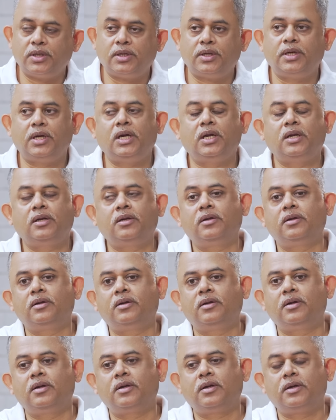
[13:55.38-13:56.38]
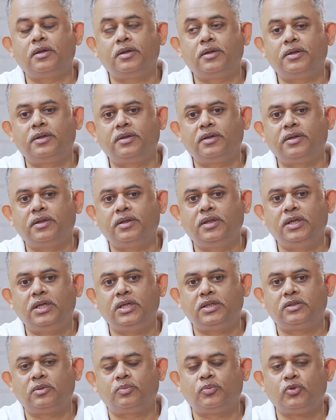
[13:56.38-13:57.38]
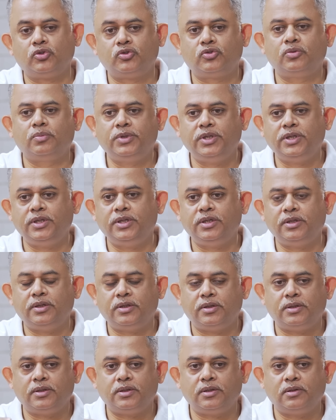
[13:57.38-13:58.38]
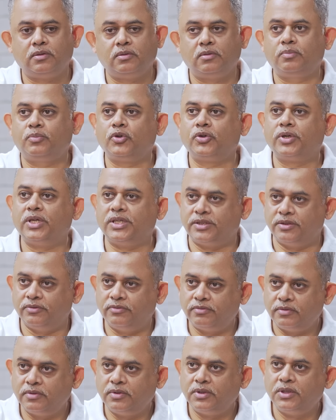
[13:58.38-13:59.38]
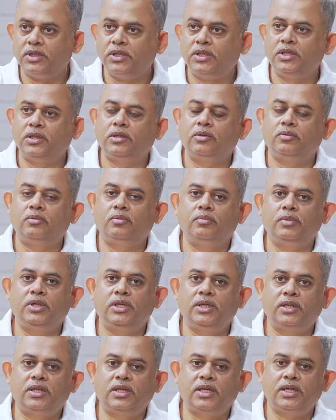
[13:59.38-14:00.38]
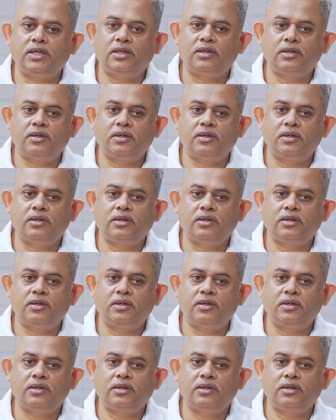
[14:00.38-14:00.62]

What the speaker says: and they are supposed to be progressive, meaning that